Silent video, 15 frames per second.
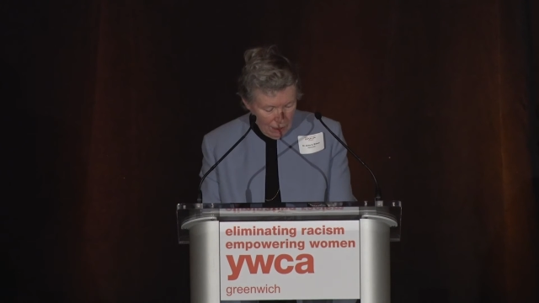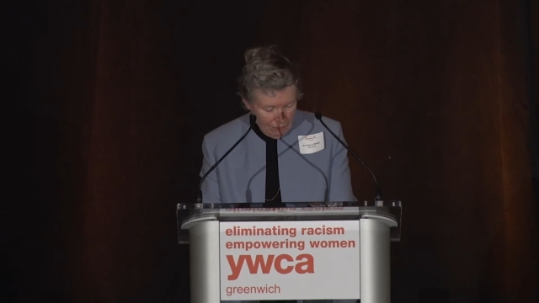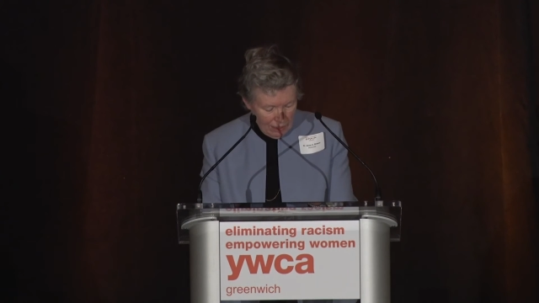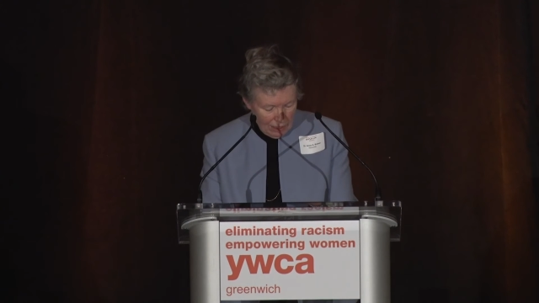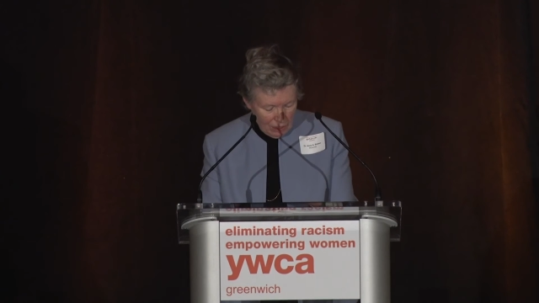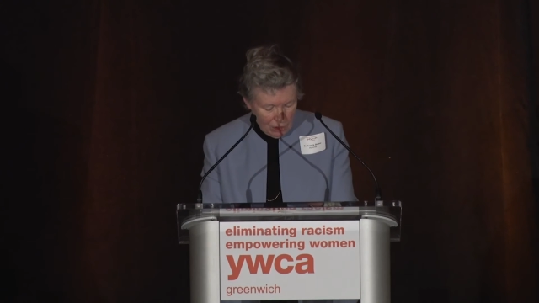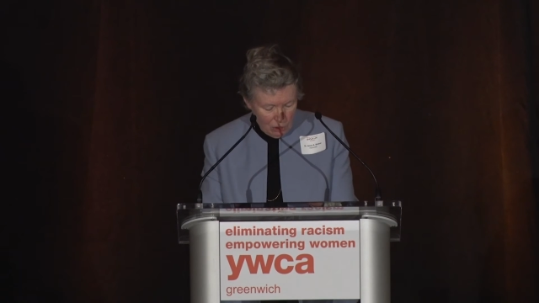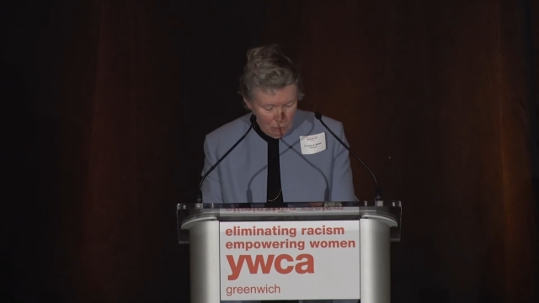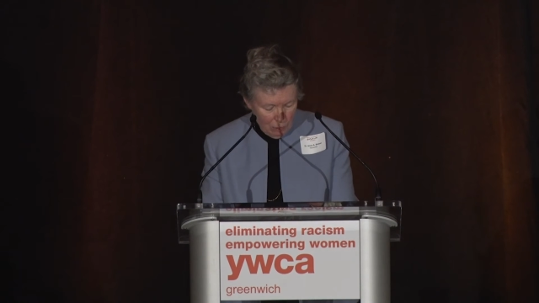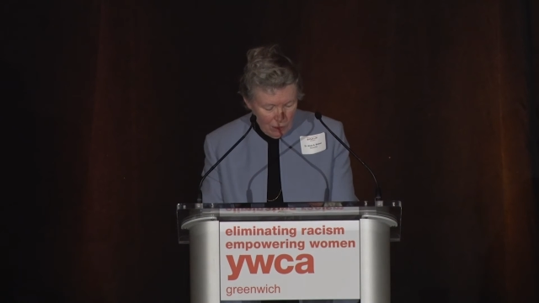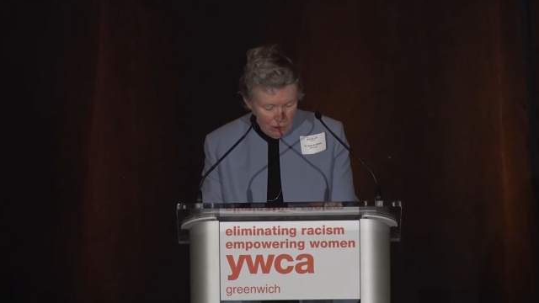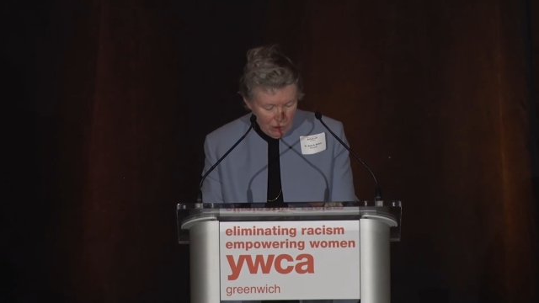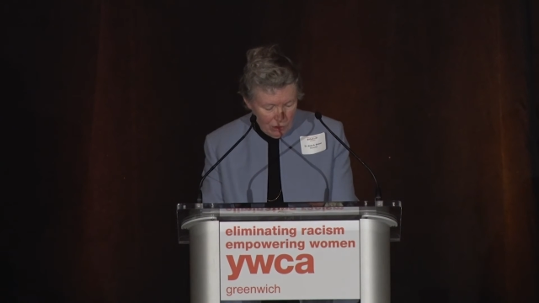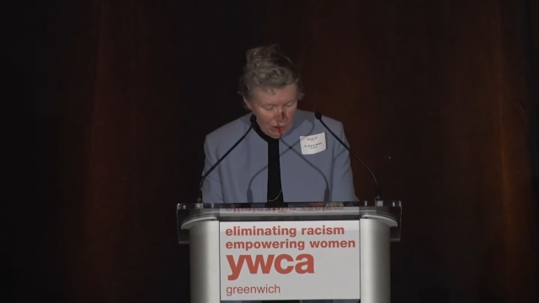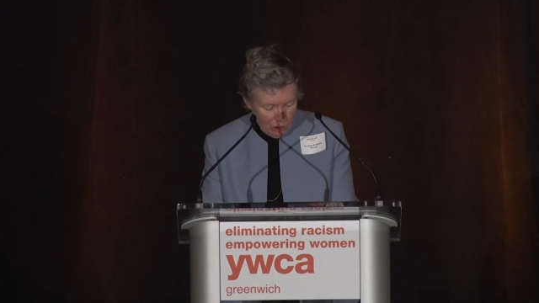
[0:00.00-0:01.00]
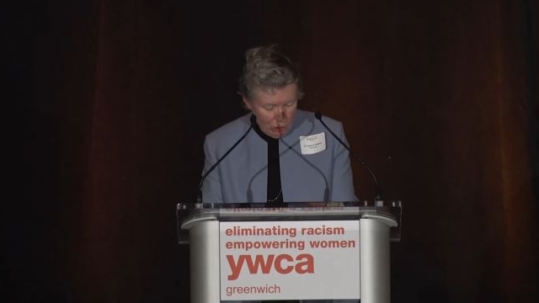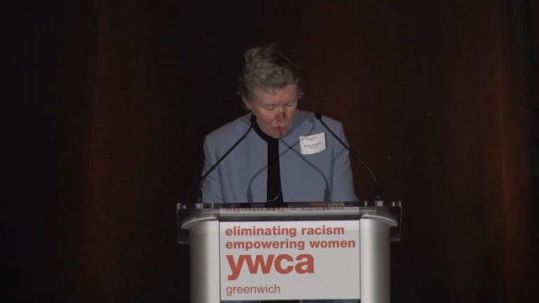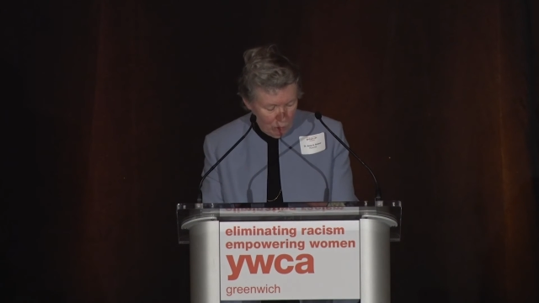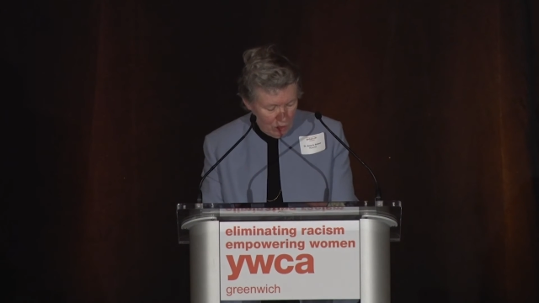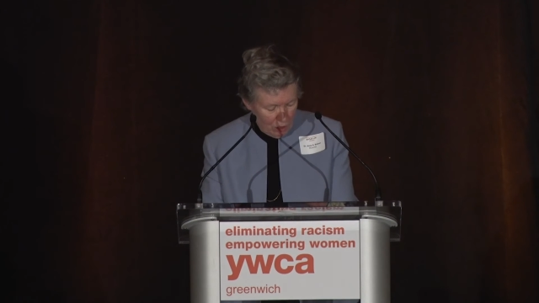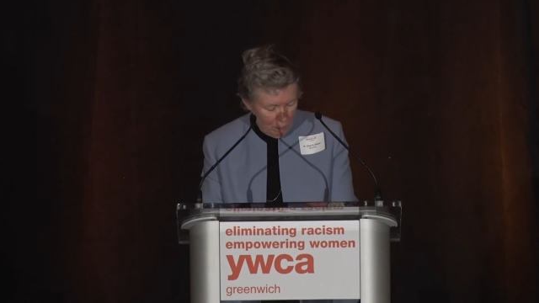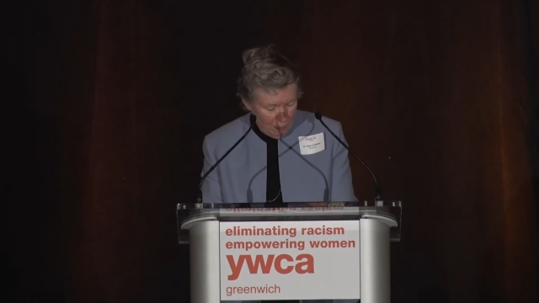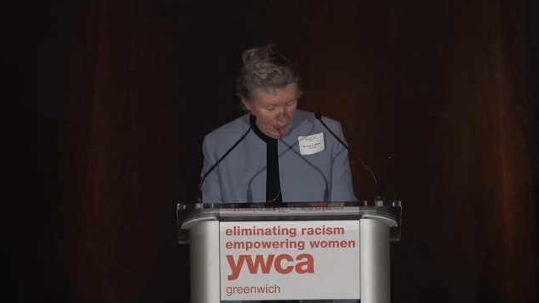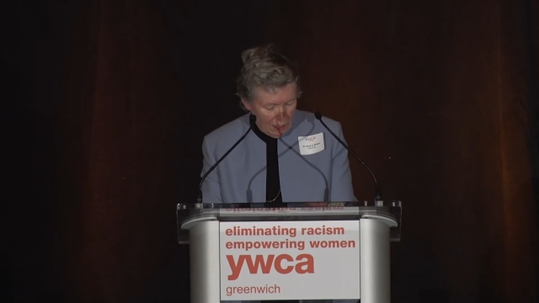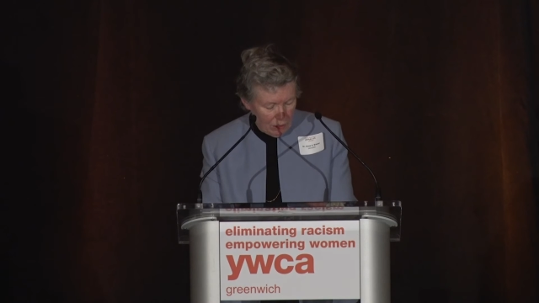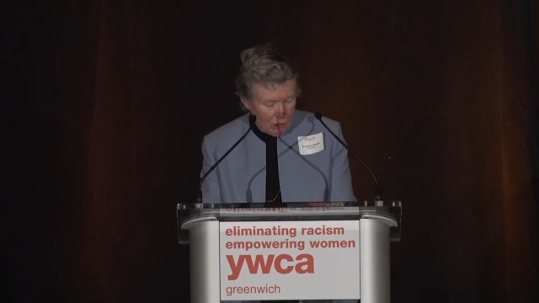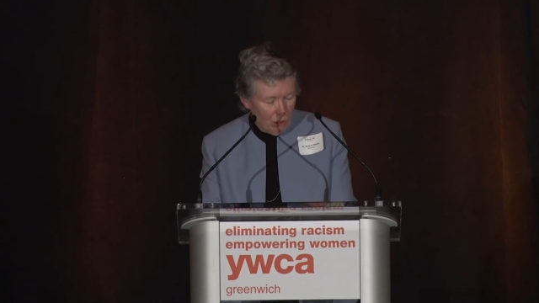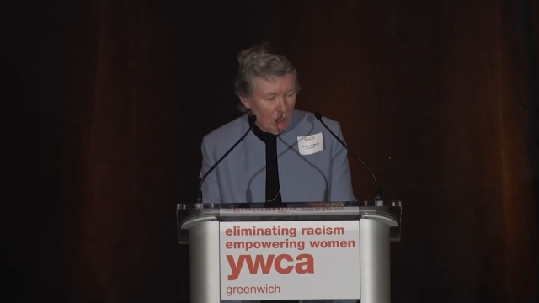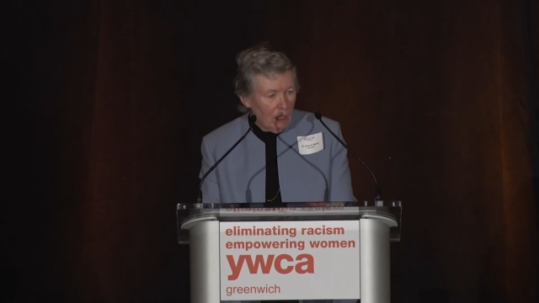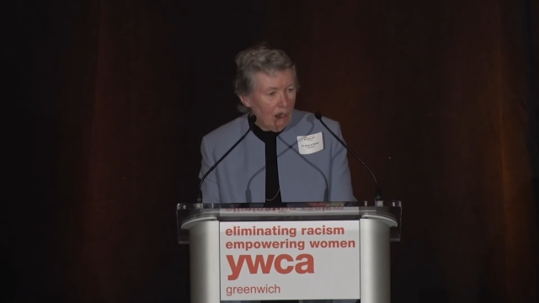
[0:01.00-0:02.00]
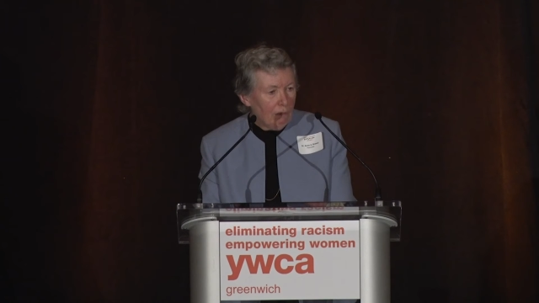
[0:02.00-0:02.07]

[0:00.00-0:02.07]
that express such respect